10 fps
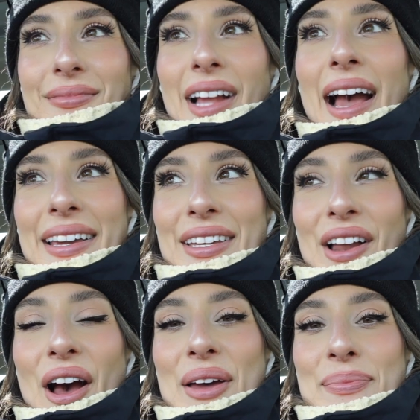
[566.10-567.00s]
I
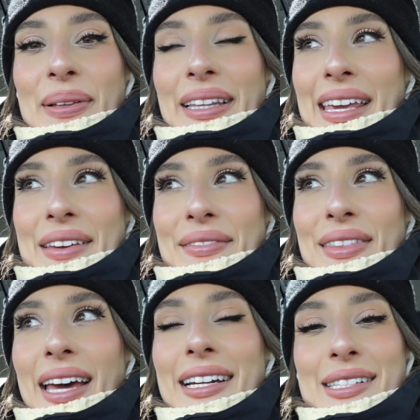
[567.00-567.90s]
cannot believe
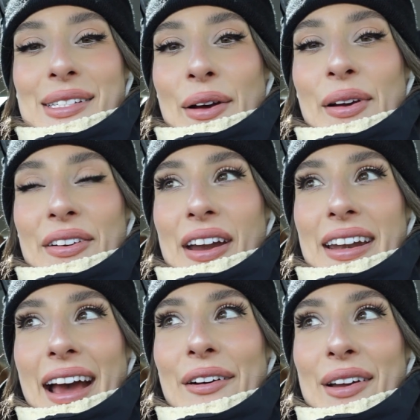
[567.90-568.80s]
that it's snowing right
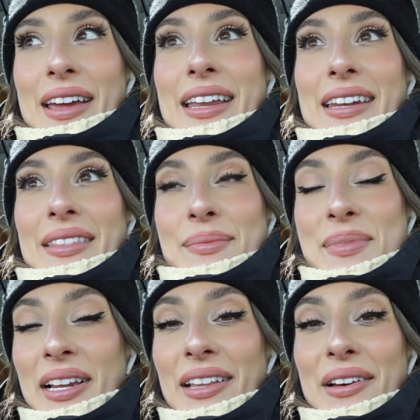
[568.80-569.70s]
now in the
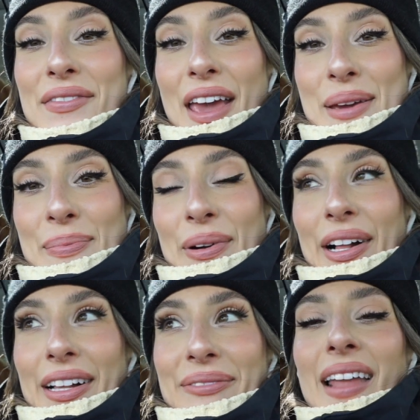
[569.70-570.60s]
middle of April.